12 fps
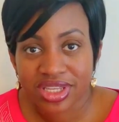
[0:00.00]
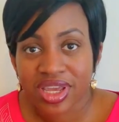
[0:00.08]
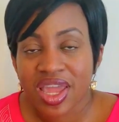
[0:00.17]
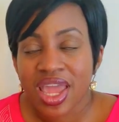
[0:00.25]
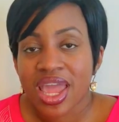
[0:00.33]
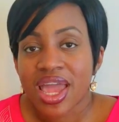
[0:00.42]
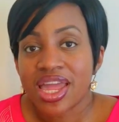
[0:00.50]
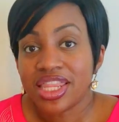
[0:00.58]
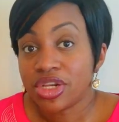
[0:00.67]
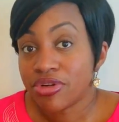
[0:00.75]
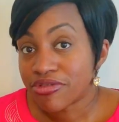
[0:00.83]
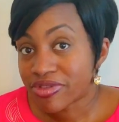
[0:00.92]
And
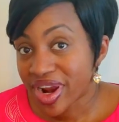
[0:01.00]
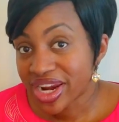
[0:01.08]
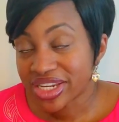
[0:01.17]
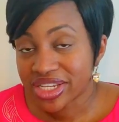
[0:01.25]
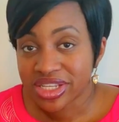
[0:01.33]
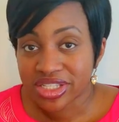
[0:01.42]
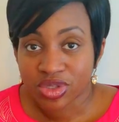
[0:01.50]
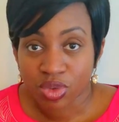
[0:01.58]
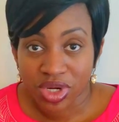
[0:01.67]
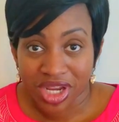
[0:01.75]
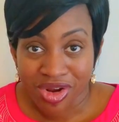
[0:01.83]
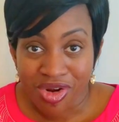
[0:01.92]
then on Fridays is
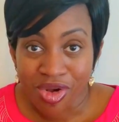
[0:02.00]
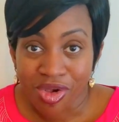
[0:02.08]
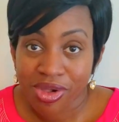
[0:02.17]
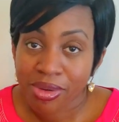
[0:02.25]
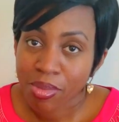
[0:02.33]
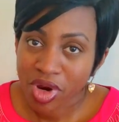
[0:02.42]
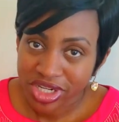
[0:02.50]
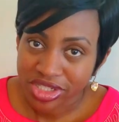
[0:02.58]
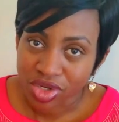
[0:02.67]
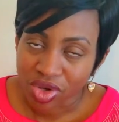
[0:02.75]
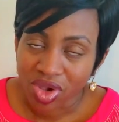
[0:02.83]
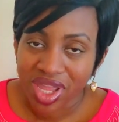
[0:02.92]
what I call Money
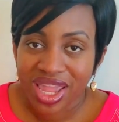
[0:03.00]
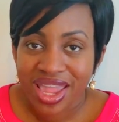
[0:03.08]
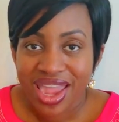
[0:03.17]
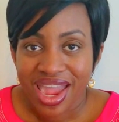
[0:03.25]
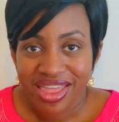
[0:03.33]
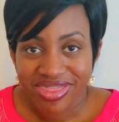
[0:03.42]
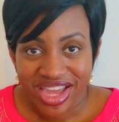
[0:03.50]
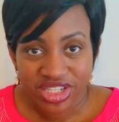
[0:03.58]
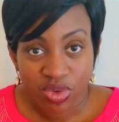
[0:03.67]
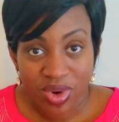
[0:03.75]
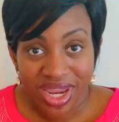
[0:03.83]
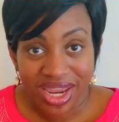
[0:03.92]
Talk, and
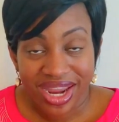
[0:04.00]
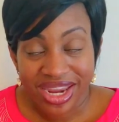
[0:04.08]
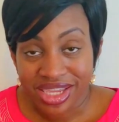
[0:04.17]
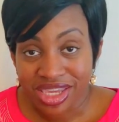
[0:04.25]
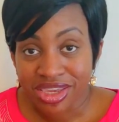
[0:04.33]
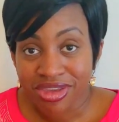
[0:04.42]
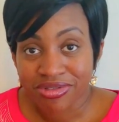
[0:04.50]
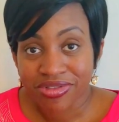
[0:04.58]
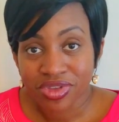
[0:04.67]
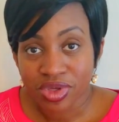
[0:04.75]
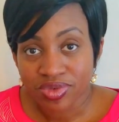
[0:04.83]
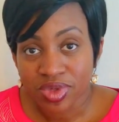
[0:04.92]
that's where I give
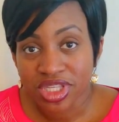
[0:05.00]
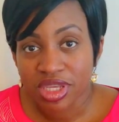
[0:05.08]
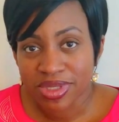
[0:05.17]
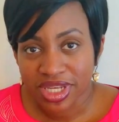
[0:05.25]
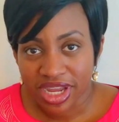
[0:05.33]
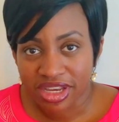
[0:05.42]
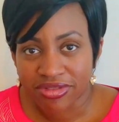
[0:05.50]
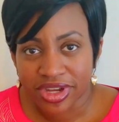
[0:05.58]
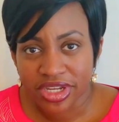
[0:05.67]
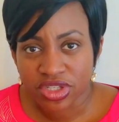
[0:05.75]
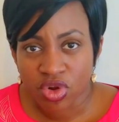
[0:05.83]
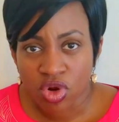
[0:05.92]
useful tips and
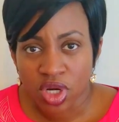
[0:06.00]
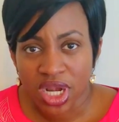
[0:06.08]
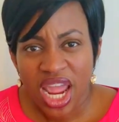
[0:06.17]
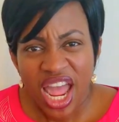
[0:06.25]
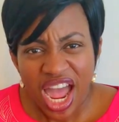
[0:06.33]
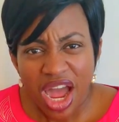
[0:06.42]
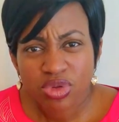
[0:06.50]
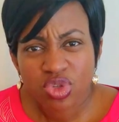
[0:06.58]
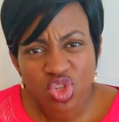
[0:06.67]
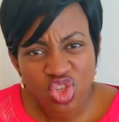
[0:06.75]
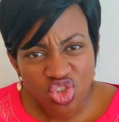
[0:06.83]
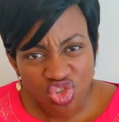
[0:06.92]
advice on how
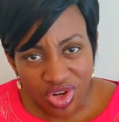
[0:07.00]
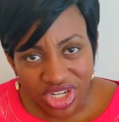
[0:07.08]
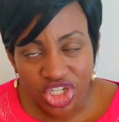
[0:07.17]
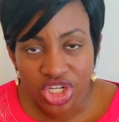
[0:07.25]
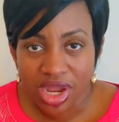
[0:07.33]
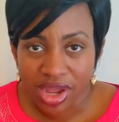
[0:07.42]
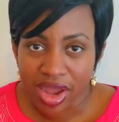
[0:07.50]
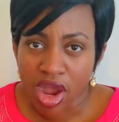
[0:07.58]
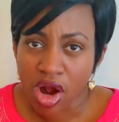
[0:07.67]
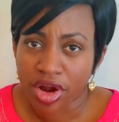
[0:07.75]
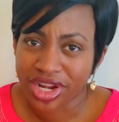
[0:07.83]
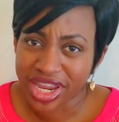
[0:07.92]
to stretch our
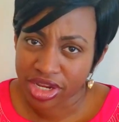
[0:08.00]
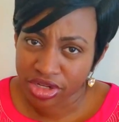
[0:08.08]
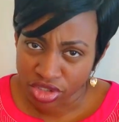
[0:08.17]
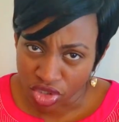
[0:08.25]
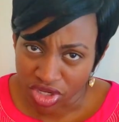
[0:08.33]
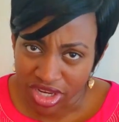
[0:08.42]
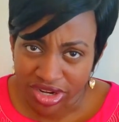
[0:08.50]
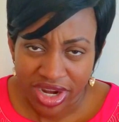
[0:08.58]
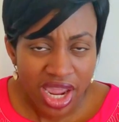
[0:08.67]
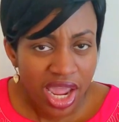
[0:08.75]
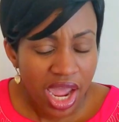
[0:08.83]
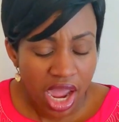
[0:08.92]
hard-earned dollar,
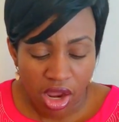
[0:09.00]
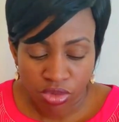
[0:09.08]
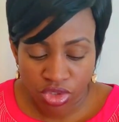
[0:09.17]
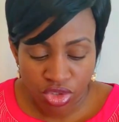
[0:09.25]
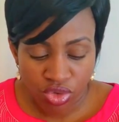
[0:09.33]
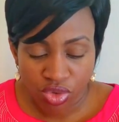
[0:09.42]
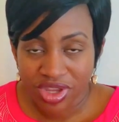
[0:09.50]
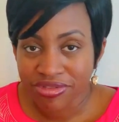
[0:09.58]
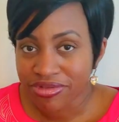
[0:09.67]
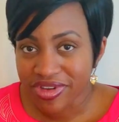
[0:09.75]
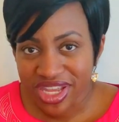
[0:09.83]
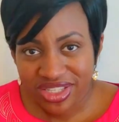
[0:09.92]
how to
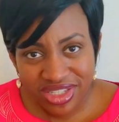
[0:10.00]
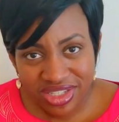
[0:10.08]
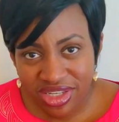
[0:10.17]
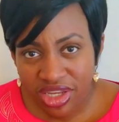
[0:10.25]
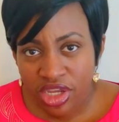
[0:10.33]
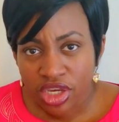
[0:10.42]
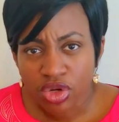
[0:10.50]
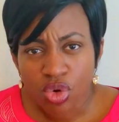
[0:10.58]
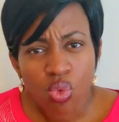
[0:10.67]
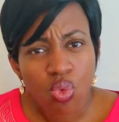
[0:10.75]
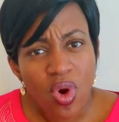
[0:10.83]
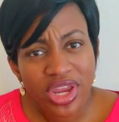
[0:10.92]
invest,
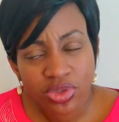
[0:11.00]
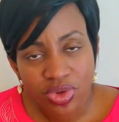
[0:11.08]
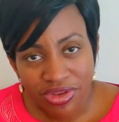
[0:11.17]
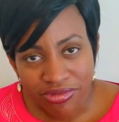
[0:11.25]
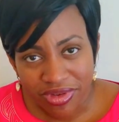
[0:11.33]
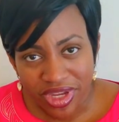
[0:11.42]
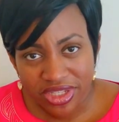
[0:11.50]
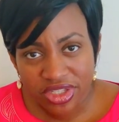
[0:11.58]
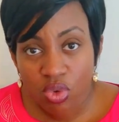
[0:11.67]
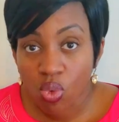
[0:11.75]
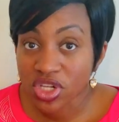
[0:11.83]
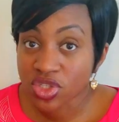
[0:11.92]
where to
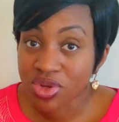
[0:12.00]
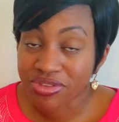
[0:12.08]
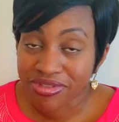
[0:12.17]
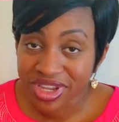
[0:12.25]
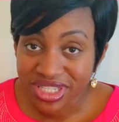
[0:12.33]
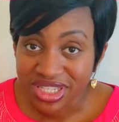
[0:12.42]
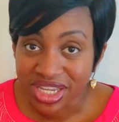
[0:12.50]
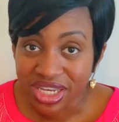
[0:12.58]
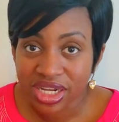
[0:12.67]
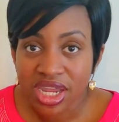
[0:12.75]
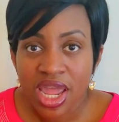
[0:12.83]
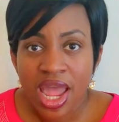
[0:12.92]
invest, what to invest
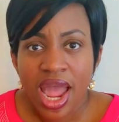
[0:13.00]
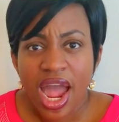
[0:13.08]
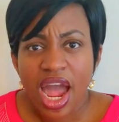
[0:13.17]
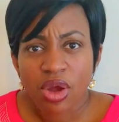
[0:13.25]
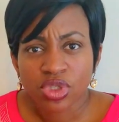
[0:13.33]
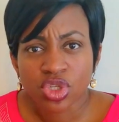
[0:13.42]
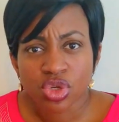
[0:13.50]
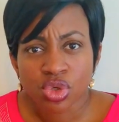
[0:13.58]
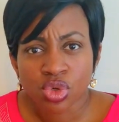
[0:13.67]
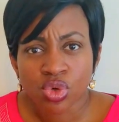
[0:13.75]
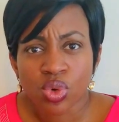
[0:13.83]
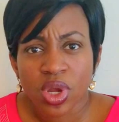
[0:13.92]
in, how
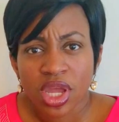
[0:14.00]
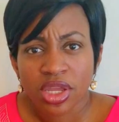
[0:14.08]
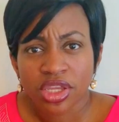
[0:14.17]
to,